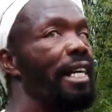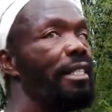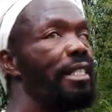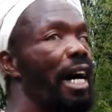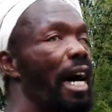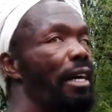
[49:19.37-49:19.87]
The
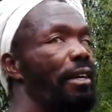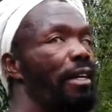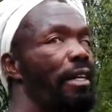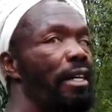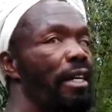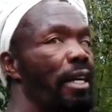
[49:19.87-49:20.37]

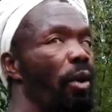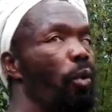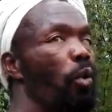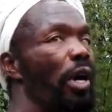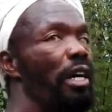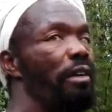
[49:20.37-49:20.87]
entire
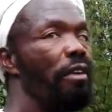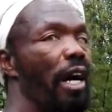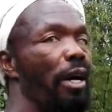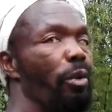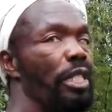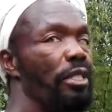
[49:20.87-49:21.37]
whoever
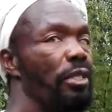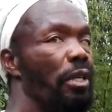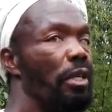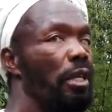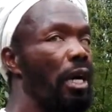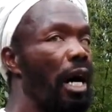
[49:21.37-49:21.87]
I wish
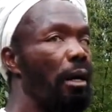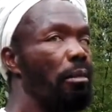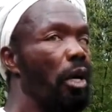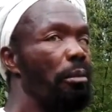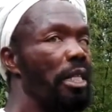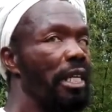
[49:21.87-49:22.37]
to
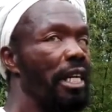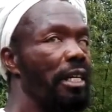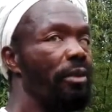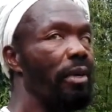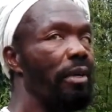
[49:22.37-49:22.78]
communicate